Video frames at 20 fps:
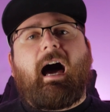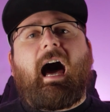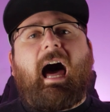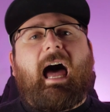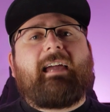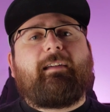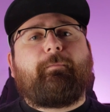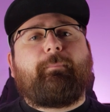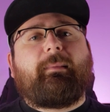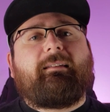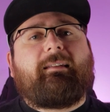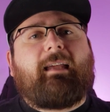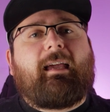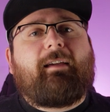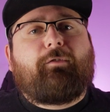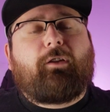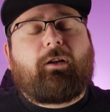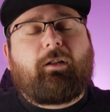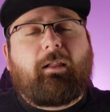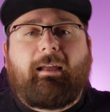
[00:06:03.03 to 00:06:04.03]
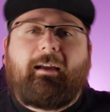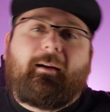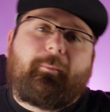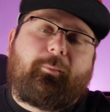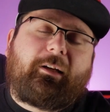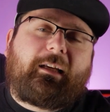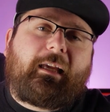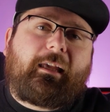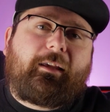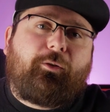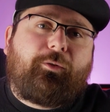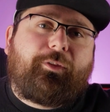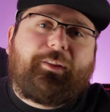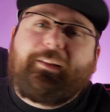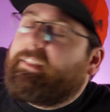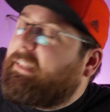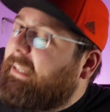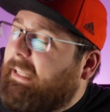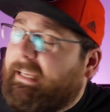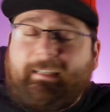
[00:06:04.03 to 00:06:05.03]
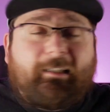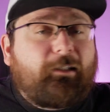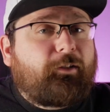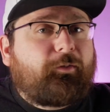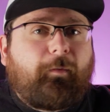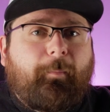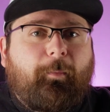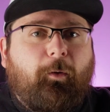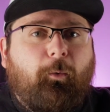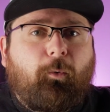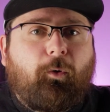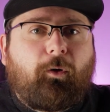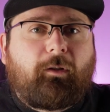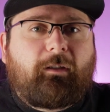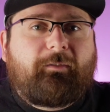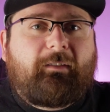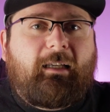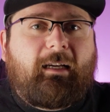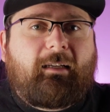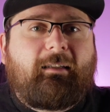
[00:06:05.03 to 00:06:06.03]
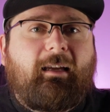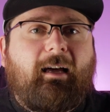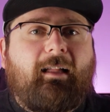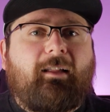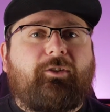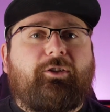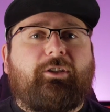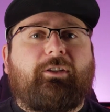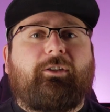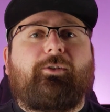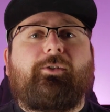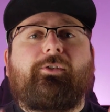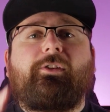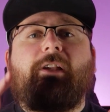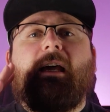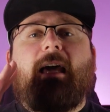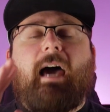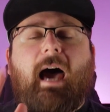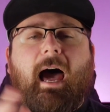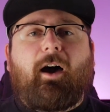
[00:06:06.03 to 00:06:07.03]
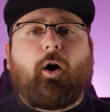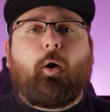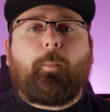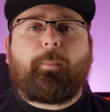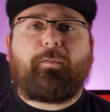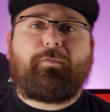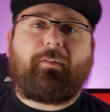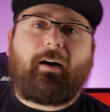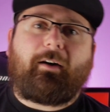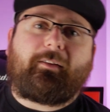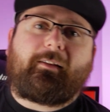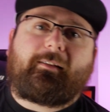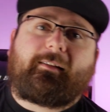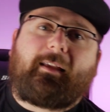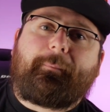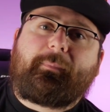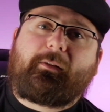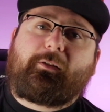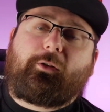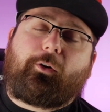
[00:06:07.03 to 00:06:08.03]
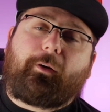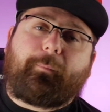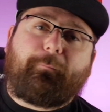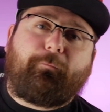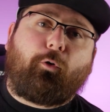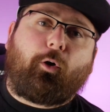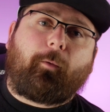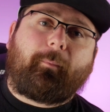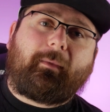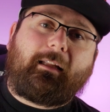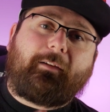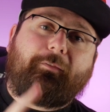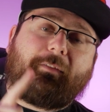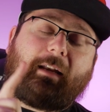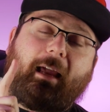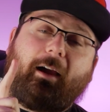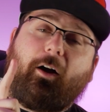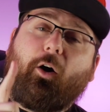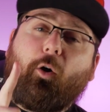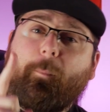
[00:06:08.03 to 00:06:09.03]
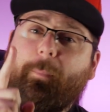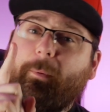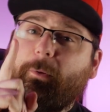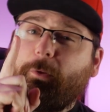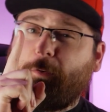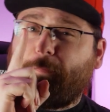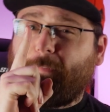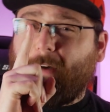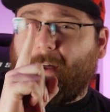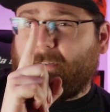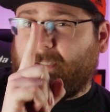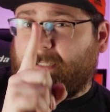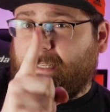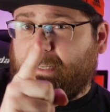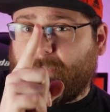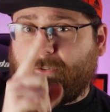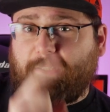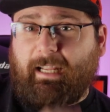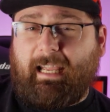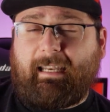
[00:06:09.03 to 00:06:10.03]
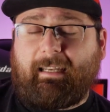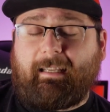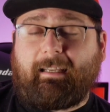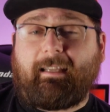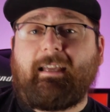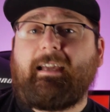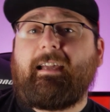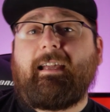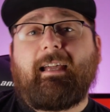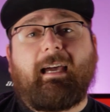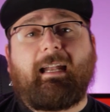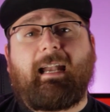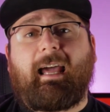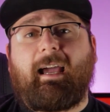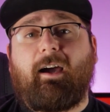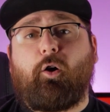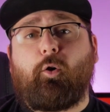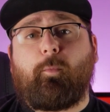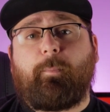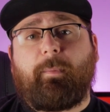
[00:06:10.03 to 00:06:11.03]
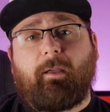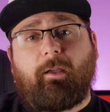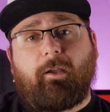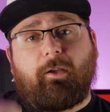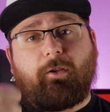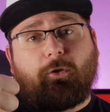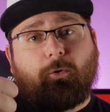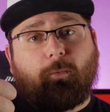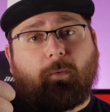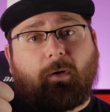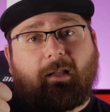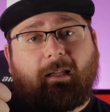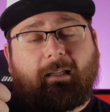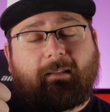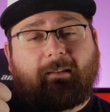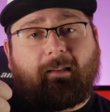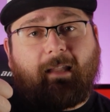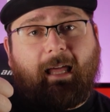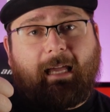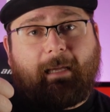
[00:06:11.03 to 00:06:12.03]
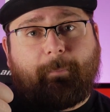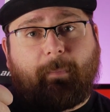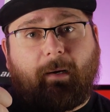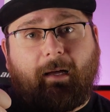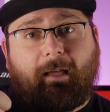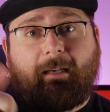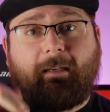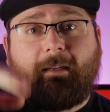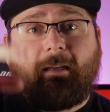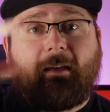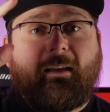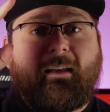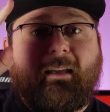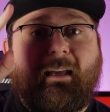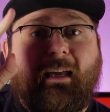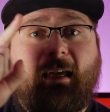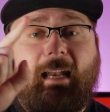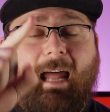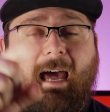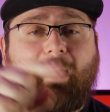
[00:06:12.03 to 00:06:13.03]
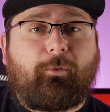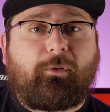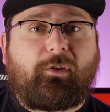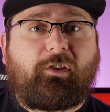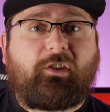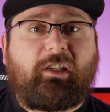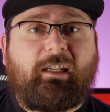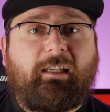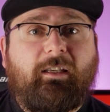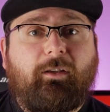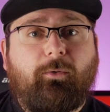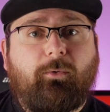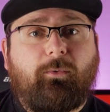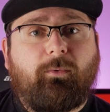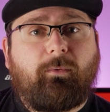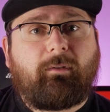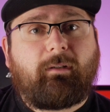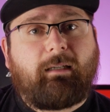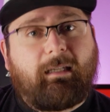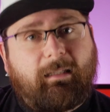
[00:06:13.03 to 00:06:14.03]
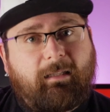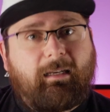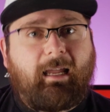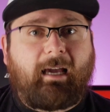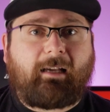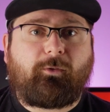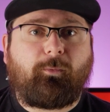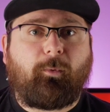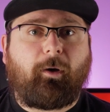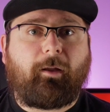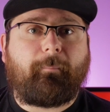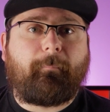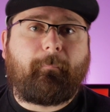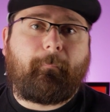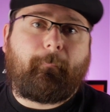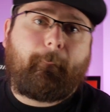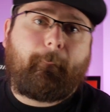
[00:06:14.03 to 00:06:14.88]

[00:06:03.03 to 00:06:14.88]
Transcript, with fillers: I have been Dave LeClair bringing you the latest from the world of technology news. I hope you found this episode informative and I hope you found it entertaining. And I hope you will click the like button and I will see you in the next one.